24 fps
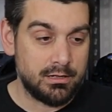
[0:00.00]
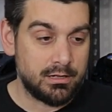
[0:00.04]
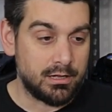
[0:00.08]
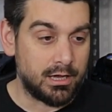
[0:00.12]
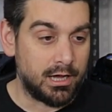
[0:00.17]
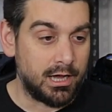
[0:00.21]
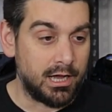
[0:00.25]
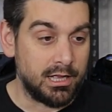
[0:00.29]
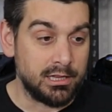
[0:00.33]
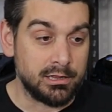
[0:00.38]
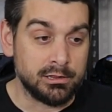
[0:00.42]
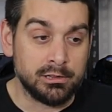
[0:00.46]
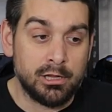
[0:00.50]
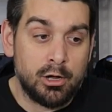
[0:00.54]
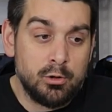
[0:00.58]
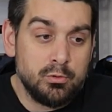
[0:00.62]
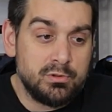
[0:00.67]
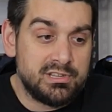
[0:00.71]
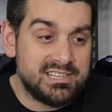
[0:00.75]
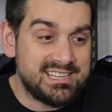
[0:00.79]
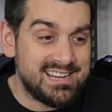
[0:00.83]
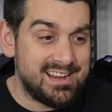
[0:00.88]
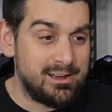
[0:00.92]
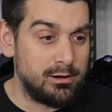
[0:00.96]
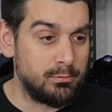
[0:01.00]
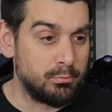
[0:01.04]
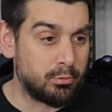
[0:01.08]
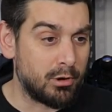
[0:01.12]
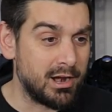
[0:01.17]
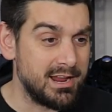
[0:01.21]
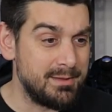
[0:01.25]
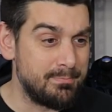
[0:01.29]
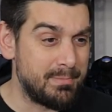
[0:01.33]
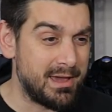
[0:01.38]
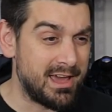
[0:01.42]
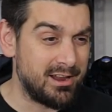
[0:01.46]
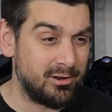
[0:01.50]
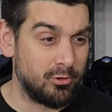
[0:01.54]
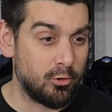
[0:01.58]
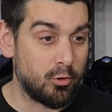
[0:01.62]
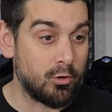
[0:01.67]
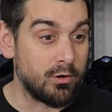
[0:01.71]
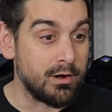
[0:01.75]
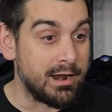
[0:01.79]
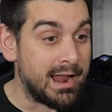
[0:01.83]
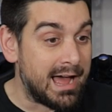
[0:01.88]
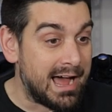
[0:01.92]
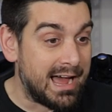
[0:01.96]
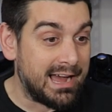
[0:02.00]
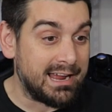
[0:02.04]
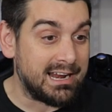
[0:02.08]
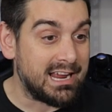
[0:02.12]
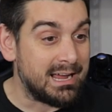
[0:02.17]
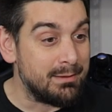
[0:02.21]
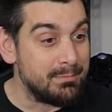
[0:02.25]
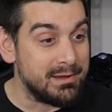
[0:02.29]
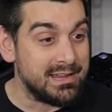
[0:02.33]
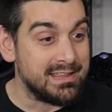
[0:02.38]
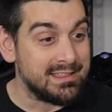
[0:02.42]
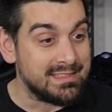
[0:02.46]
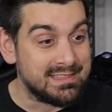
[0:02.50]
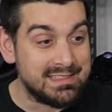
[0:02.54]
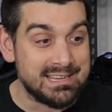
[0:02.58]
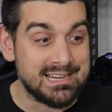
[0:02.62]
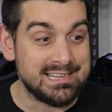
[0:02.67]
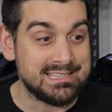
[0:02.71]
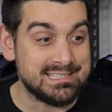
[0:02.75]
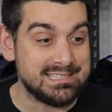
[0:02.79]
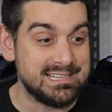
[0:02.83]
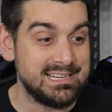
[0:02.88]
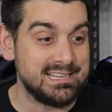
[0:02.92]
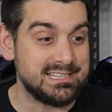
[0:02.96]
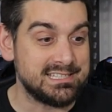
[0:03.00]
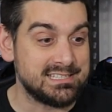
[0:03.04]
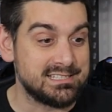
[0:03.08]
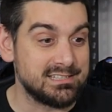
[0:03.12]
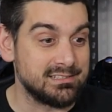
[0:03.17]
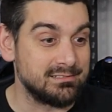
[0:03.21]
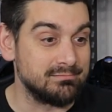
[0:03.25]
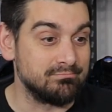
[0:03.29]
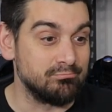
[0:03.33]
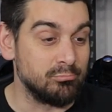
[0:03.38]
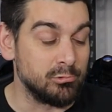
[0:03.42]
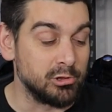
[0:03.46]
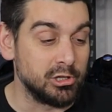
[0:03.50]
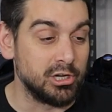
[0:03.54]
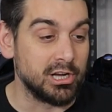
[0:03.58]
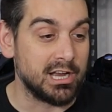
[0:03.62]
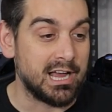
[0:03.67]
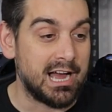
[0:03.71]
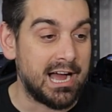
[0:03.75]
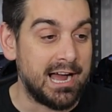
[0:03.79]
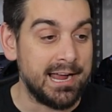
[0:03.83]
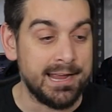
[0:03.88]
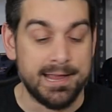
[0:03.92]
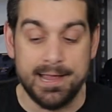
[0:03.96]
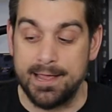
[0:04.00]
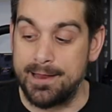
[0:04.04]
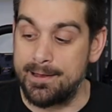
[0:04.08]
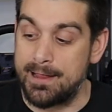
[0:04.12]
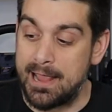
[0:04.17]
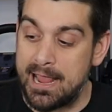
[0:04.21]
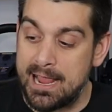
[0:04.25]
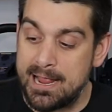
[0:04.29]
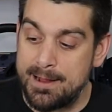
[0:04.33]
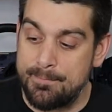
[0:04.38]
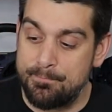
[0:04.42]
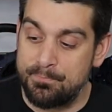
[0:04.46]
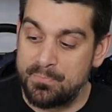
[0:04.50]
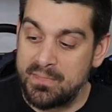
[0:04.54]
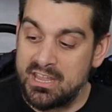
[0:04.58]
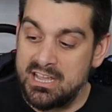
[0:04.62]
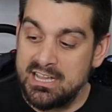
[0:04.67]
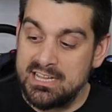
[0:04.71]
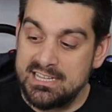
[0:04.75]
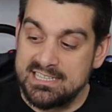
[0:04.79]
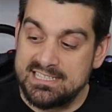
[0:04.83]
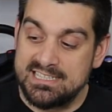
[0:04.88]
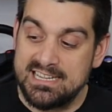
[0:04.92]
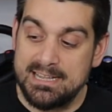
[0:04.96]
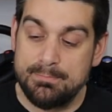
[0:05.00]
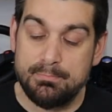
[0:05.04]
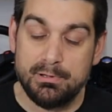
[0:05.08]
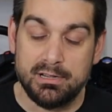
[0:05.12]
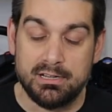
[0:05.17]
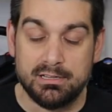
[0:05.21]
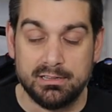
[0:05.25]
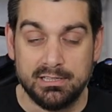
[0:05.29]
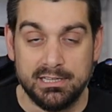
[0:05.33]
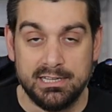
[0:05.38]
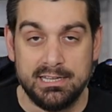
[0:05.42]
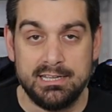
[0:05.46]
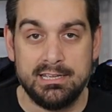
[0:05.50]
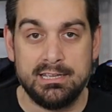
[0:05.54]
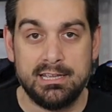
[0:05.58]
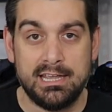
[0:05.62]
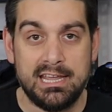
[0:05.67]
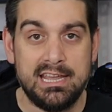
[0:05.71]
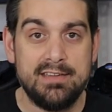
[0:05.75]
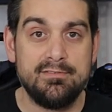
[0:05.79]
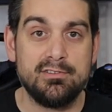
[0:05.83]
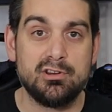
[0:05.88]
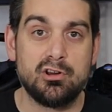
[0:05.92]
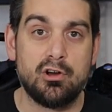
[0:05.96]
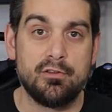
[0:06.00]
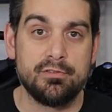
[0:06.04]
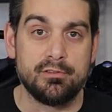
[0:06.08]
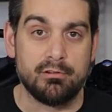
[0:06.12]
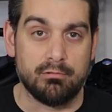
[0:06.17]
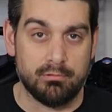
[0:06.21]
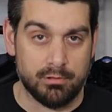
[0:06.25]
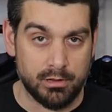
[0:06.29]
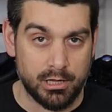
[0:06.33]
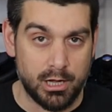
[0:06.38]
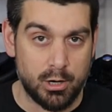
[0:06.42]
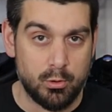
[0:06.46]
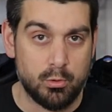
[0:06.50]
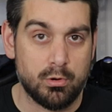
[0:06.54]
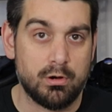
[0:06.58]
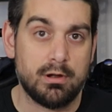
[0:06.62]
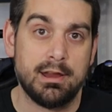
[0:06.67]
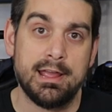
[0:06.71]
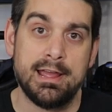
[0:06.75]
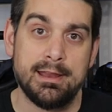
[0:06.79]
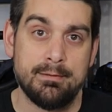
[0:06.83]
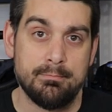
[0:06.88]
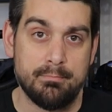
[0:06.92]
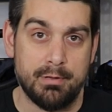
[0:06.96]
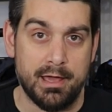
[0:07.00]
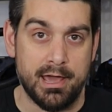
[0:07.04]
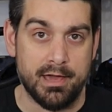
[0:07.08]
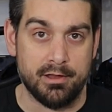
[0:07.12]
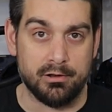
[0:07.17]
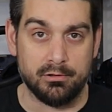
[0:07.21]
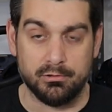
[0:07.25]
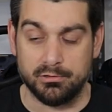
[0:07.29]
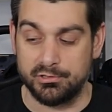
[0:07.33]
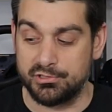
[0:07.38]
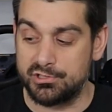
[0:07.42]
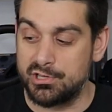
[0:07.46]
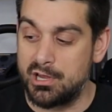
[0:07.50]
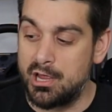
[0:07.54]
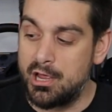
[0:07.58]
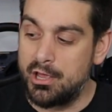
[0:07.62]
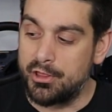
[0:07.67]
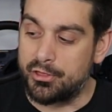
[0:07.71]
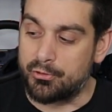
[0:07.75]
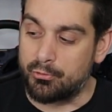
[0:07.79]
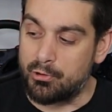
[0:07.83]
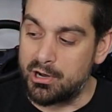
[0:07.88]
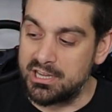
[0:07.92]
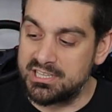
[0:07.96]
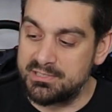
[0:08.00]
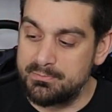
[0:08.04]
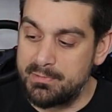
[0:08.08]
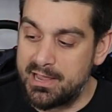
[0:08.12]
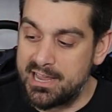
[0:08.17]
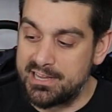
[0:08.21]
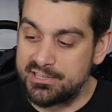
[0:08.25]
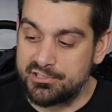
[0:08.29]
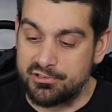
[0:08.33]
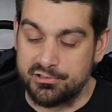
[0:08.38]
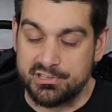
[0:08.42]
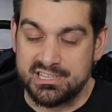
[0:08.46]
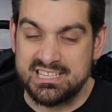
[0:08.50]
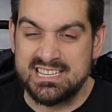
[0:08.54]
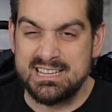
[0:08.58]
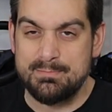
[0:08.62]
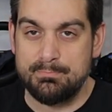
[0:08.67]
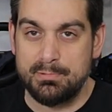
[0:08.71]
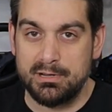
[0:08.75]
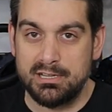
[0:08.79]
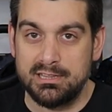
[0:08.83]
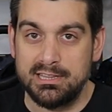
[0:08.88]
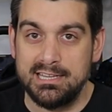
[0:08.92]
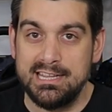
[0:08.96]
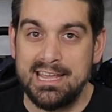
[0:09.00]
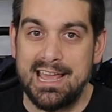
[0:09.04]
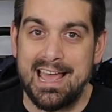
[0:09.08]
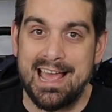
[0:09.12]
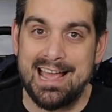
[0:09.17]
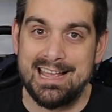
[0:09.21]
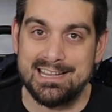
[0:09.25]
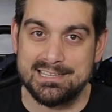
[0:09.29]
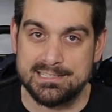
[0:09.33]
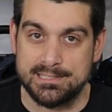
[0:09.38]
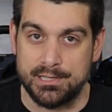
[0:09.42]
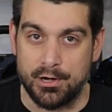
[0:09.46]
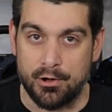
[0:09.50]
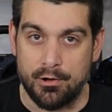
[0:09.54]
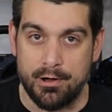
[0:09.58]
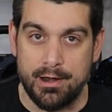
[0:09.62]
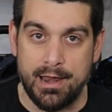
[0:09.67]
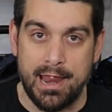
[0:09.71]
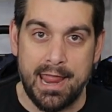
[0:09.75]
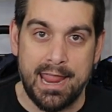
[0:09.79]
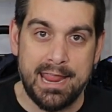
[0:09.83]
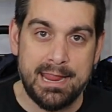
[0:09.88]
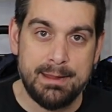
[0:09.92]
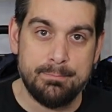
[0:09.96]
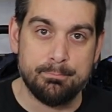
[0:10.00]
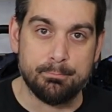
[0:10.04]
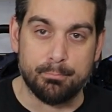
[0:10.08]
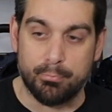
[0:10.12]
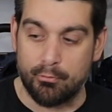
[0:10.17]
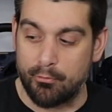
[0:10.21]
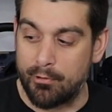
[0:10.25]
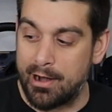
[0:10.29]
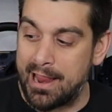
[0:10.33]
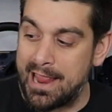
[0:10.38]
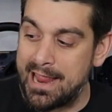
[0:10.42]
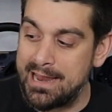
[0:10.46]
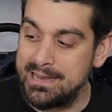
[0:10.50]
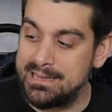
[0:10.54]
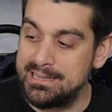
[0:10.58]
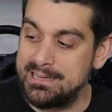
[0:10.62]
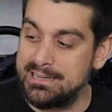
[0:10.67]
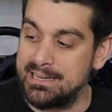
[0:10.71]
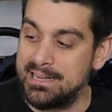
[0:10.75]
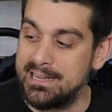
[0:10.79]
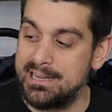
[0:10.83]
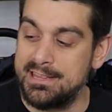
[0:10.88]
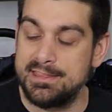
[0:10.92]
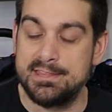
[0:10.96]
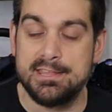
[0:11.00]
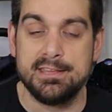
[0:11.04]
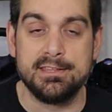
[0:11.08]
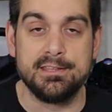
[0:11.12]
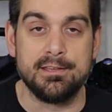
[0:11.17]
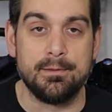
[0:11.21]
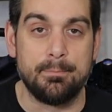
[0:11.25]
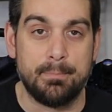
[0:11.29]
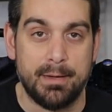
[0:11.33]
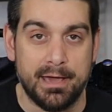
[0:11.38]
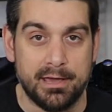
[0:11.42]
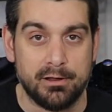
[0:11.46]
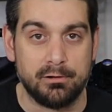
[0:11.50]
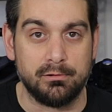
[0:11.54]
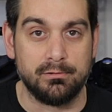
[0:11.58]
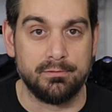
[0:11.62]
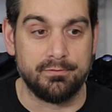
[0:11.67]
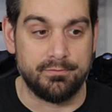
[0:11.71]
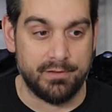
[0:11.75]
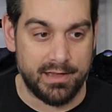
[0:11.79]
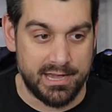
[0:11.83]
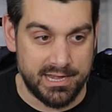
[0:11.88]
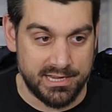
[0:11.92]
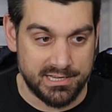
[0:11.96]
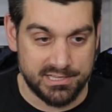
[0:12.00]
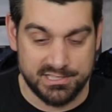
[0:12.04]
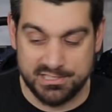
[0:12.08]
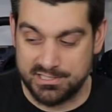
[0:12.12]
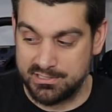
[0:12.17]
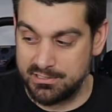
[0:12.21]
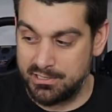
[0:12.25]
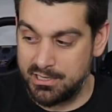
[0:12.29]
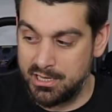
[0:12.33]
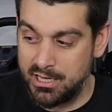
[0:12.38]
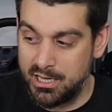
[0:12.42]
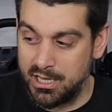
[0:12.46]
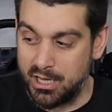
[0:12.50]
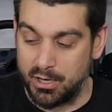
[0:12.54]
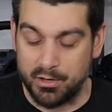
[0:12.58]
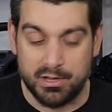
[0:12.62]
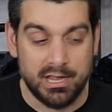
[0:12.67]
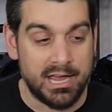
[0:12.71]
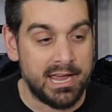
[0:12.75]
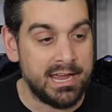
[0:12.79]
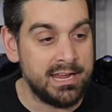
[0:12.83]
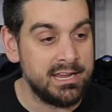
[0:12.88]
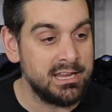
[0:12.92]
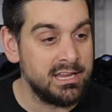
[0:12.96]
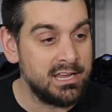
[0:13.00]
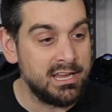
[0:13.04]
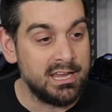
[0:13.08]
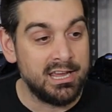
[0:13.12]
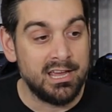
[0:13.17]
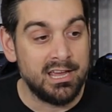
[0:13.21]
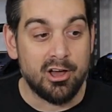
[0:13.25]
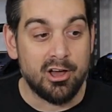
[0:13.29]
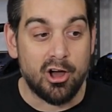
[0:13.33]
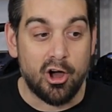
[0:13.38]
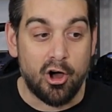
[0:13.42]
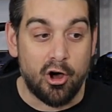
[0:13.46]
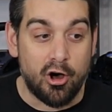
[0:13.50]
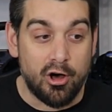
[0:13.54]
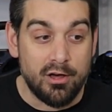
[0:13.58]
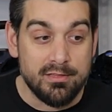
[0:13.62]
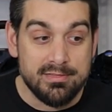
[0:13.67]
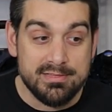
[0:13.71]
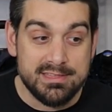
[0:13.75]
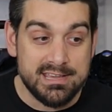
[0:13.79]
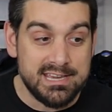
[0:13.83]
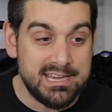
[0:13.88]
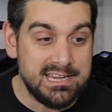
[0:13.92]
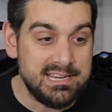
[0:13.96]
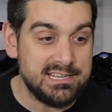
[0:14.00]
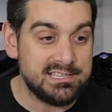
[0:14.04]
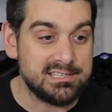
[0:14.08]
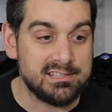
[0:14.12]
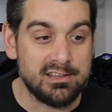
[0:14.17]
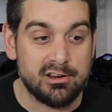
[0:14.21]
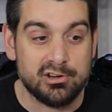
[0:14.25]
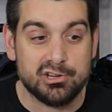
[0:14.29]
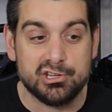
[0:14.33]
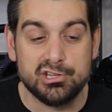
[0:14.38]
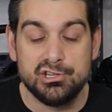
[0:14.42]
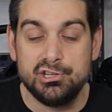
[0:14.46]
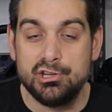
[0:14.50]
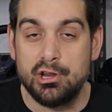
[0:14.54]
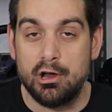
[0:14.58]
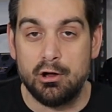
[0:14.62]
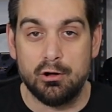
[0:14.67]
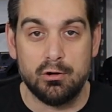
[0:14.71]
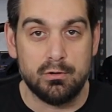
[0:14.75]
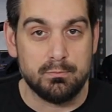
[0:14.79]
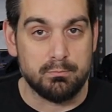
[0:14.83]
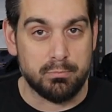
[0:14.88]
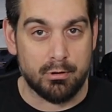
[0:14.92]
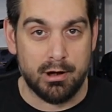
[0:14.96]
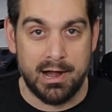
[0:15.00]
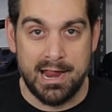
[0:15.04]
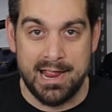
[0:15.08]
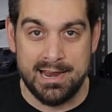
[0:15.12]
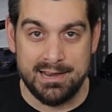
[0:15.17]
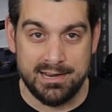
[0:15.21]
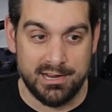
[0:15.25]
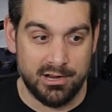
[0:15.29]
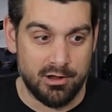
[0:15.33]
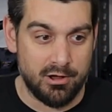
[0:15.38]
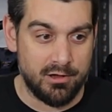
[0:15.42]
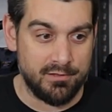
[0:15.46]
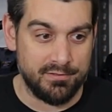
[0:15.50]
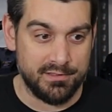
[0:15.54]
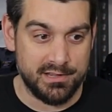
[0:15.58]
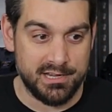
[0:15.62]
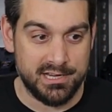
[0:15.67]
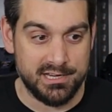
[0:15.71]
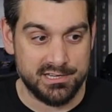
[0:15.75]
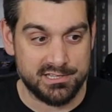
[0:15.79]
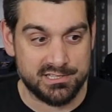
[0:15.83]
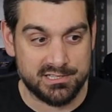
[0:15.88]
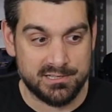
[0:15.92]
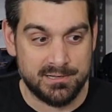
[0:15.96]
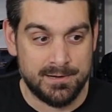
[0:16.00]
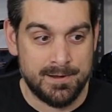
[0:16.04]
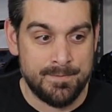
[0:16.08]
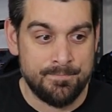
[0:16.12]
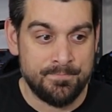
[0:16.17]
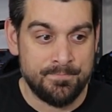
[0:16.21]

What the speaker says: Load cell, brake pedal or not? I mean, does this look high-end? And typically, even on their lower-end pedals, Thrustmaster typically has their name branded into the pedal face, okay? On these, there's no branding on these.